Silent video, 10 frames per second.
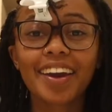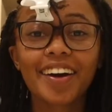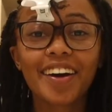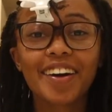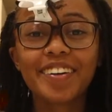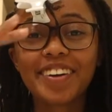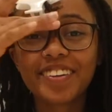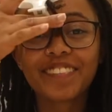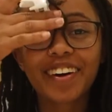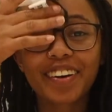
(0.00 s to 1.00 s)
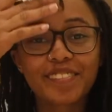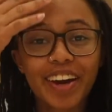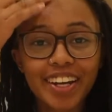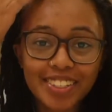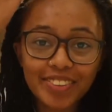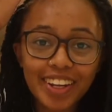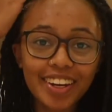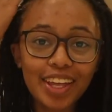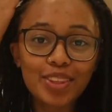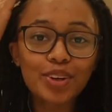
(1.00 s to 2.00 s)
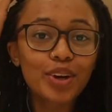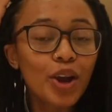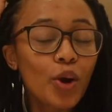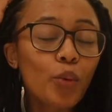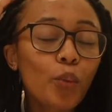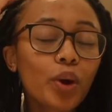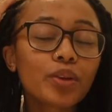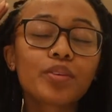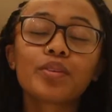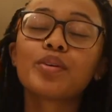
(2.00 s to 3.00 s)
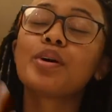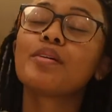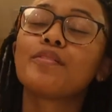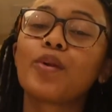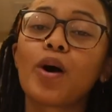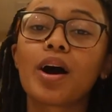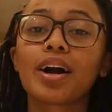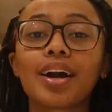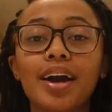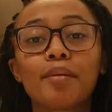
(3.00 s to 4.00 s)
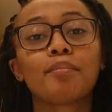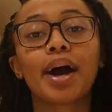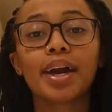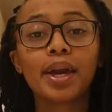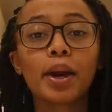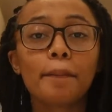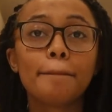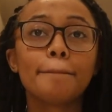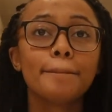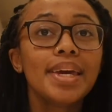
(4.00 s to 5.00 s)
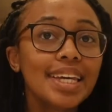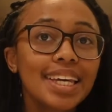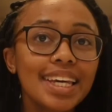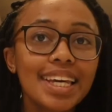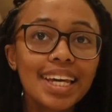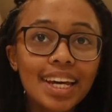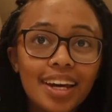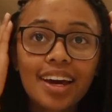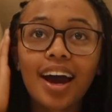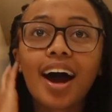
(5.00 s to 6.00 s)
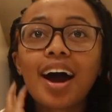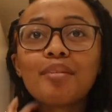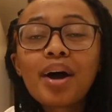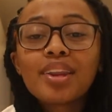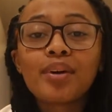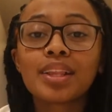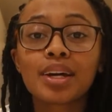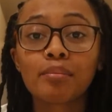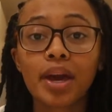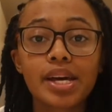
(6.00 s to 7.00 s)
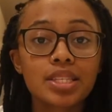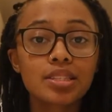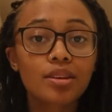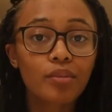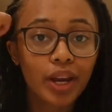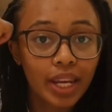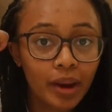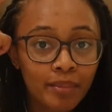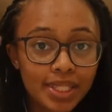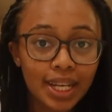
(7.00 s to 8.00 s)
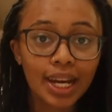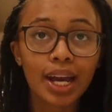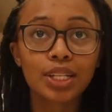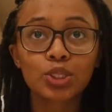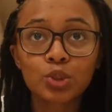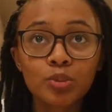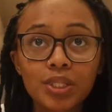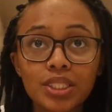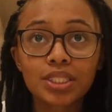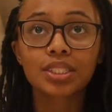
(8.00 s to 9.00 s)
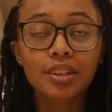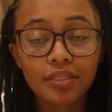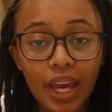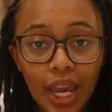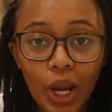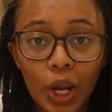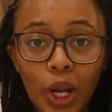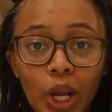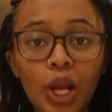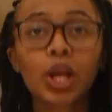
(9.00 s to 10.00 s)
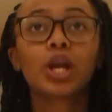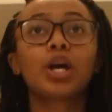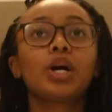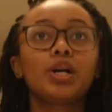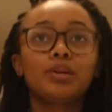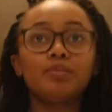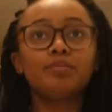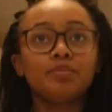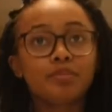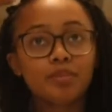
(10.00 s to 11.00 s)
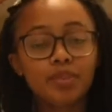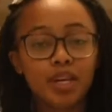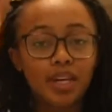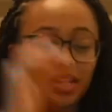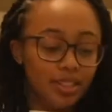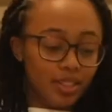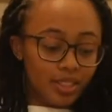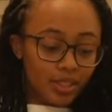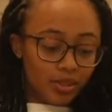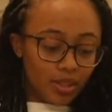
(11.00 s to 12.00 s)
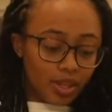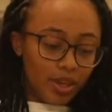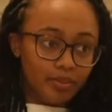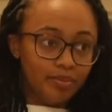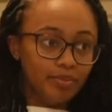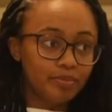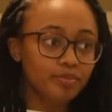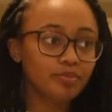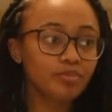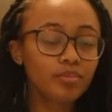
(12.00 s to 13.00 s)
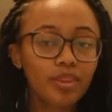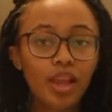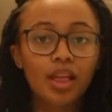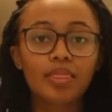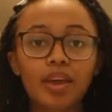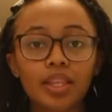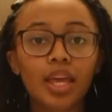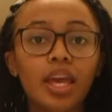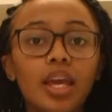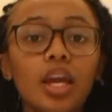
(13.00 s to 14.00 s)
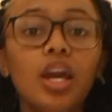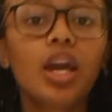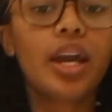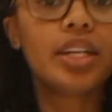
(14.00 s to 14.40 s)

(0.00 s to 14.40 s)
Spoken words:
y'all, and welcome back to another wonderful vlog by me. I know I look a mess right now because I got 2 pieces of hair. And then this little thingy thing. And